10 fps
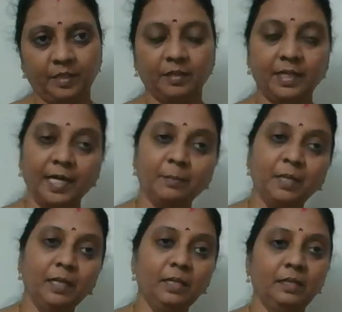
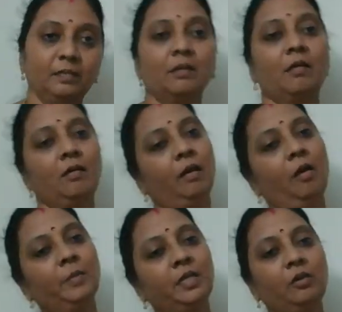Table,
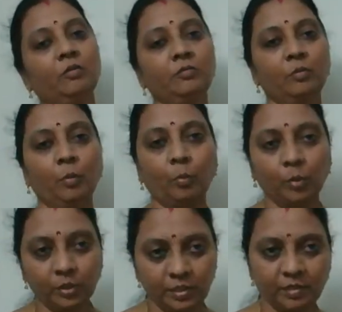common noun,
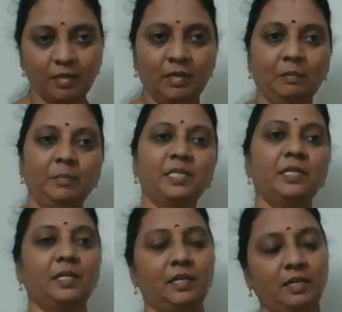wood,
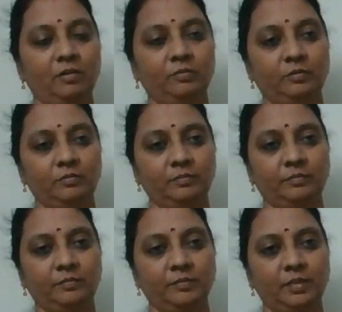material noun.
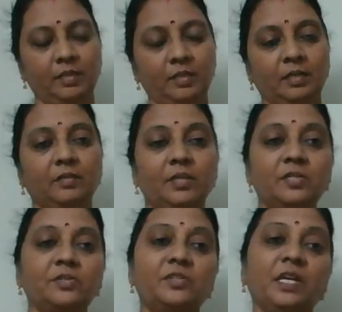
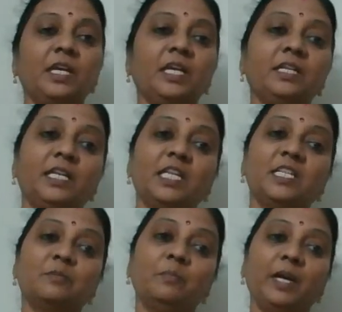This chain
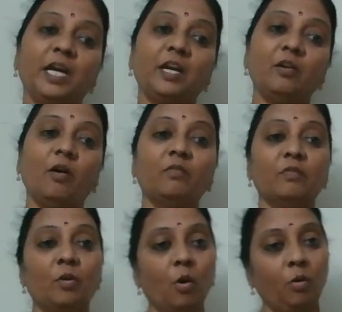is made
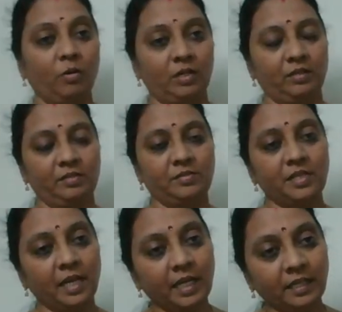of gold.
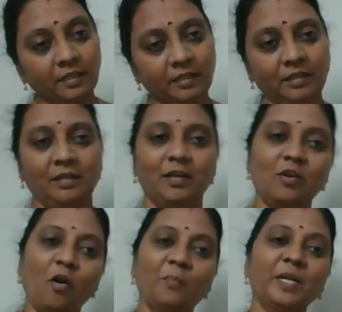Chain,
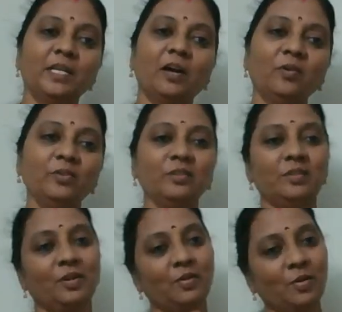common noun,
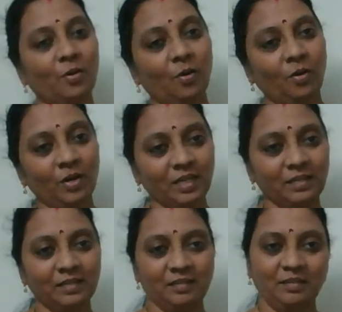gold,
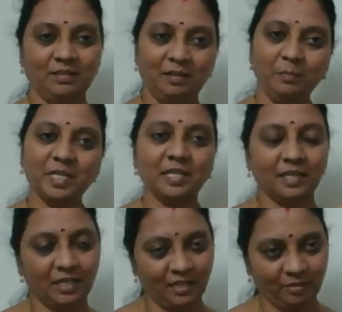
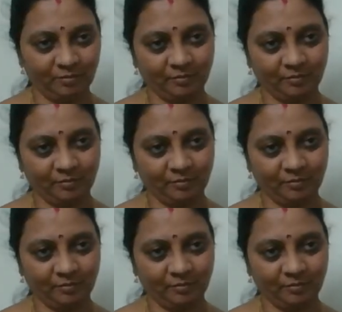material noun.